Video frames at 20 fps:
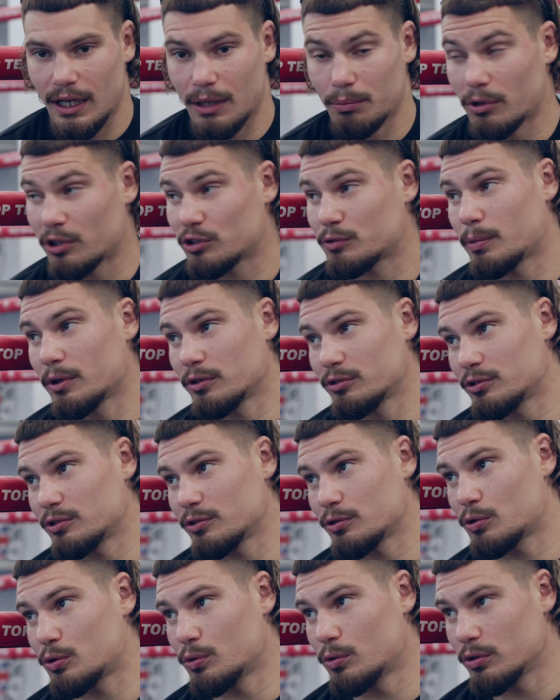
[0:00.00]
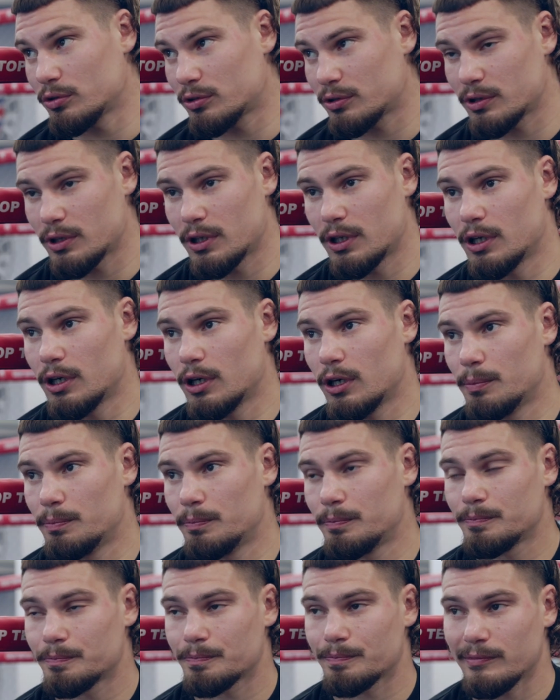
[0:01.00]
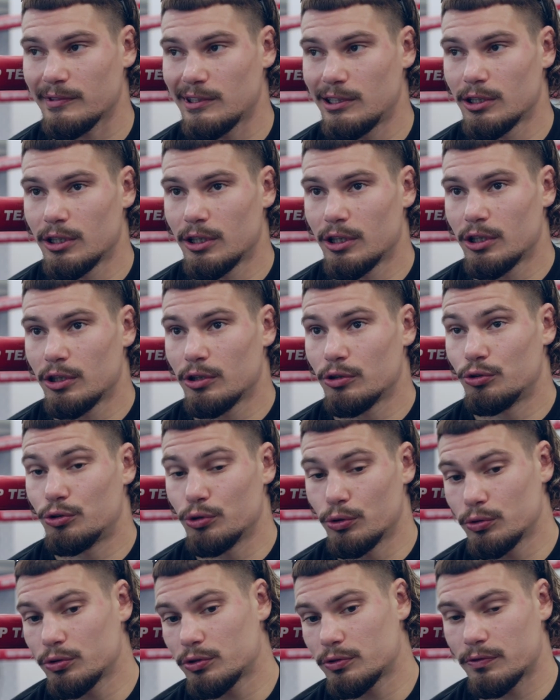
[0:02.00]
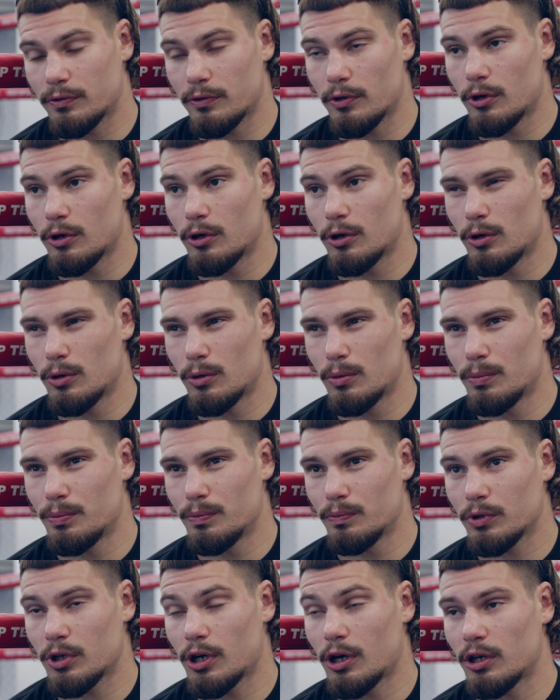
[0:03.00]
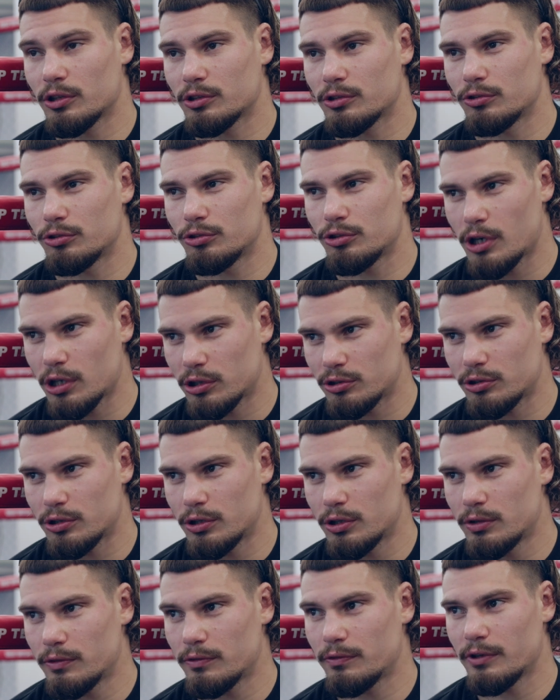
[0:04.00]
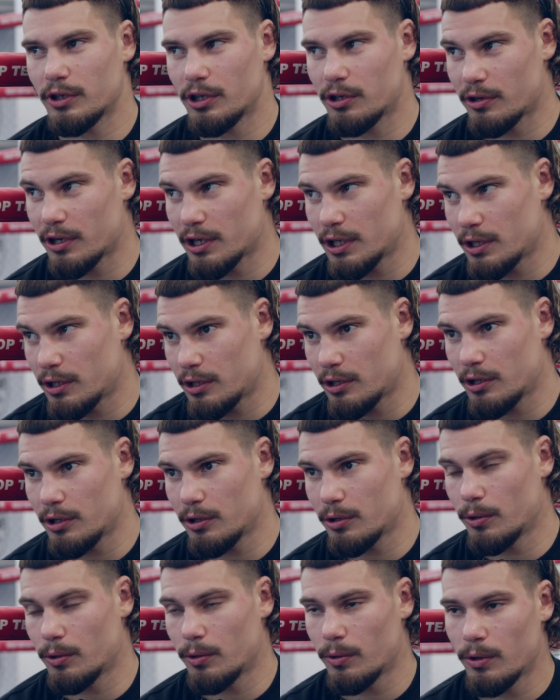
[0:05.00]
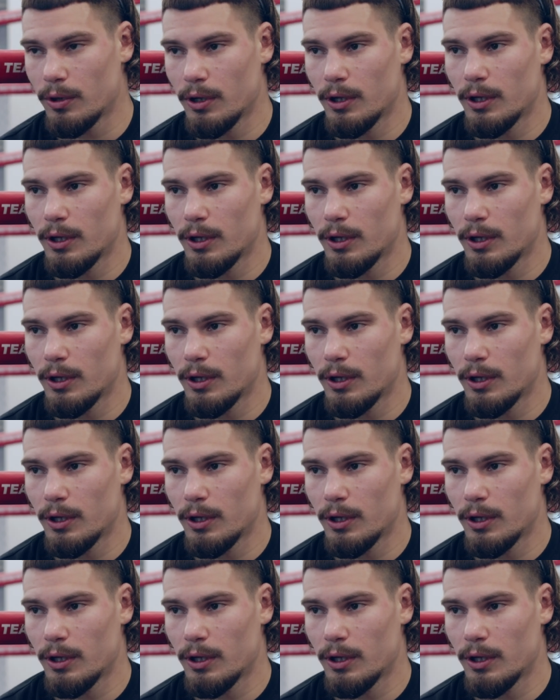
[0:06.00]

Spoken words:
my sponsors, of course, Jules from Cast Construction, Vigor 8, Neil,